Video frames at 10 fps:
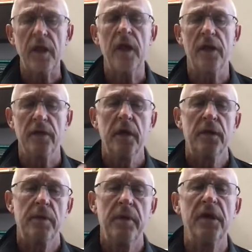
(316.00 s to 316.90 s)
And
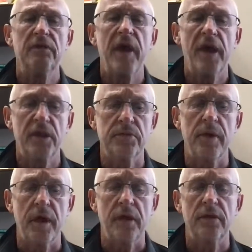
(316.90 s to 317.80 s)
the big advantage
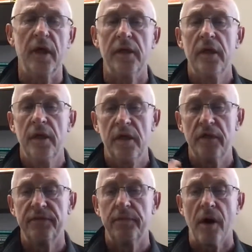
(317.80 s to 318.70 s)
being that
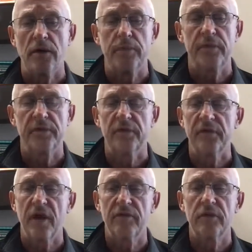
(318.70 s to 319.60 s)
if a polyp is
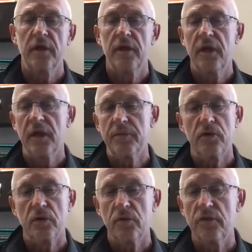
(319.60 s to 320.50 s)
discovered, it can be
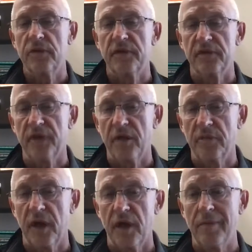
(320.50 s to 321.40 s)
removed at the same
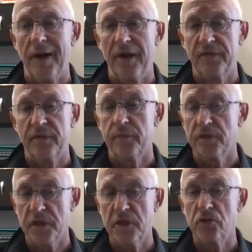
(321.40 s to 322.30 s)
time as the
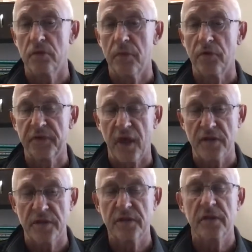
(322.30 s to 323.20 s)
procedure in most
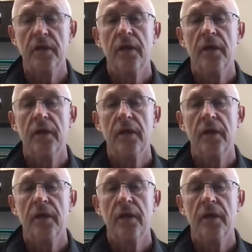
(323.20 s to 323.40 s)
cases.